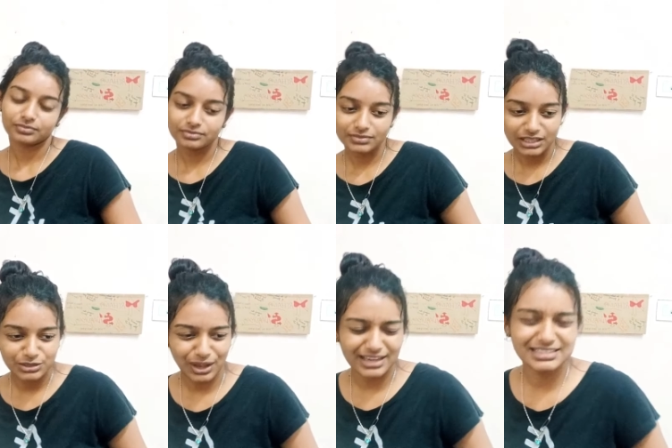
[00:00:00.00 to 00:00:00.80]
So I
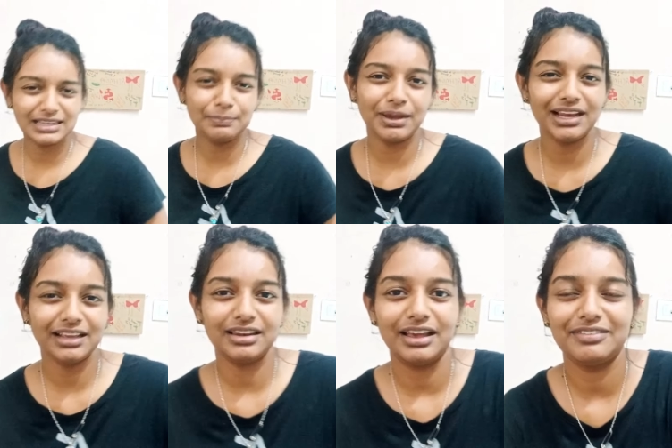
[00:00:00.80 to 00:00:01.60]
sleep by like
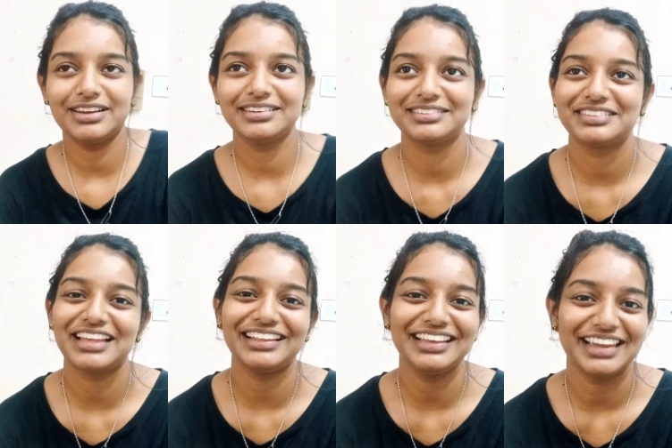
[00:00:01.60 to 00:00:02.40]
11. I think
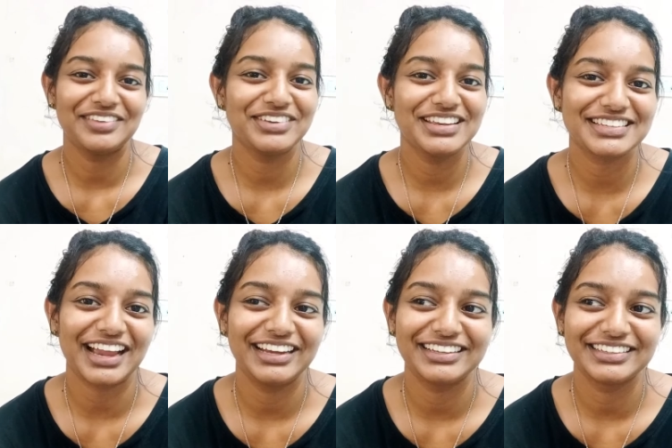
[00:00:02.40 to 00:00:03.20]
11 is kind of
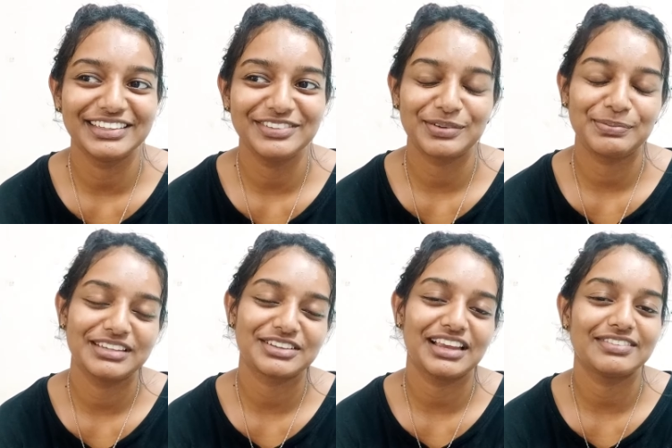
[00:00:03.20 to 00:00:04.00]
early for me. So
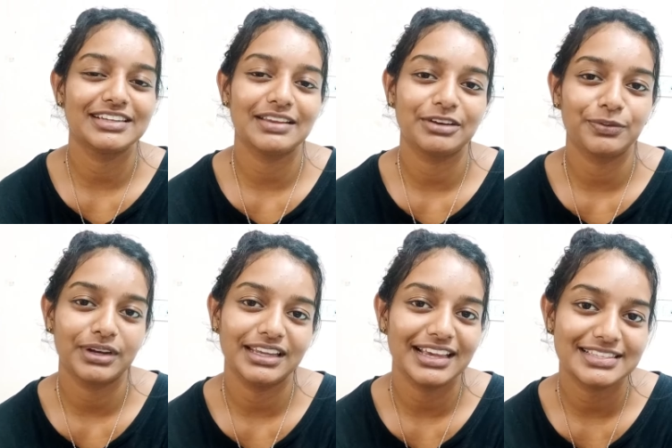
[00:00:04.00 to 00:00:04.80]
11, 11:20 I
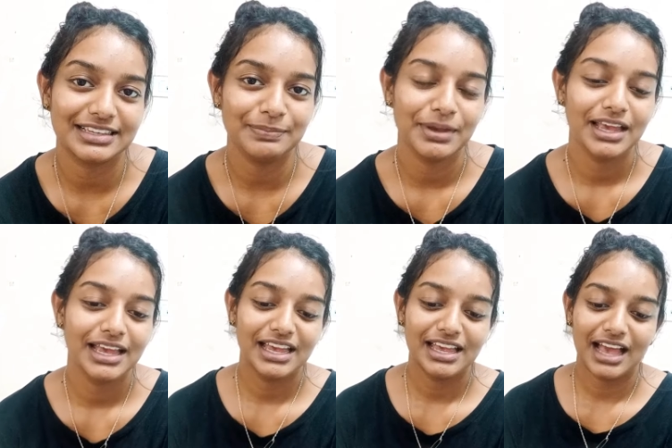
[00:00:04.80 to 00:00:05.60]
sleep.
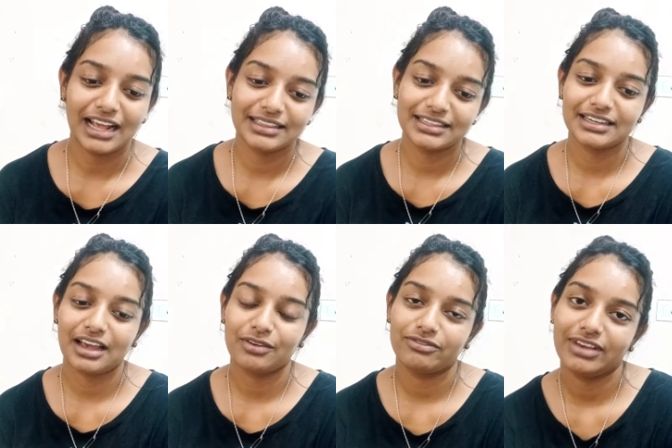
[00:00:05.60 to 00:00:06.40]
And then I
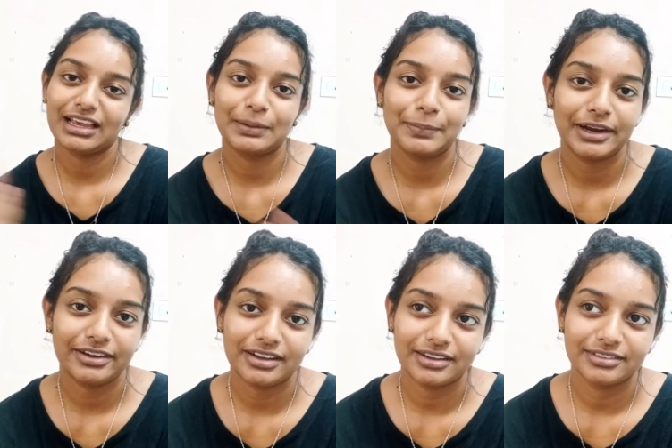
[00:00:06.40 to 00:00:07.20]
wake up
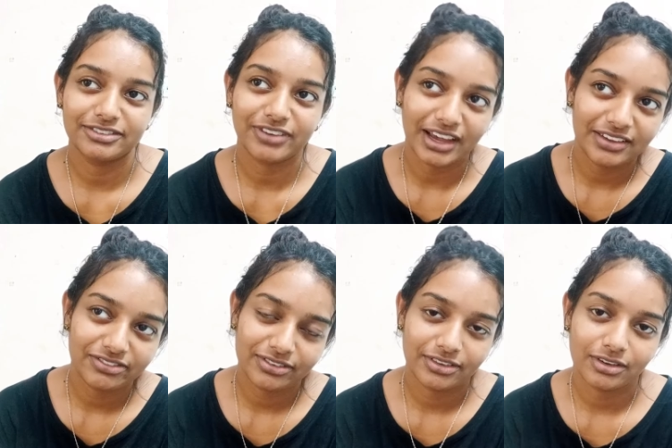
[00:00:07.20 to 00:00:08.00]
at 5
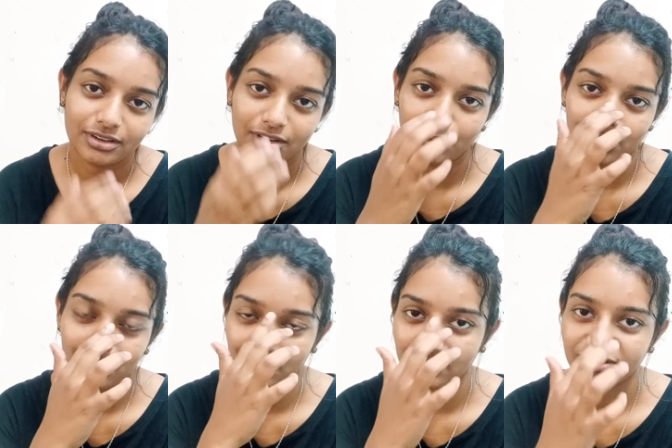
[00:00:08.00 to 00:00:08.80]
or
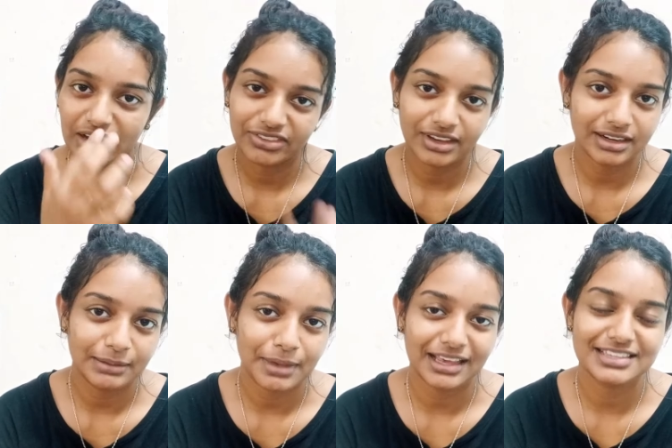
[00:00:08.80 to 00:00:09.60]
5:30 max.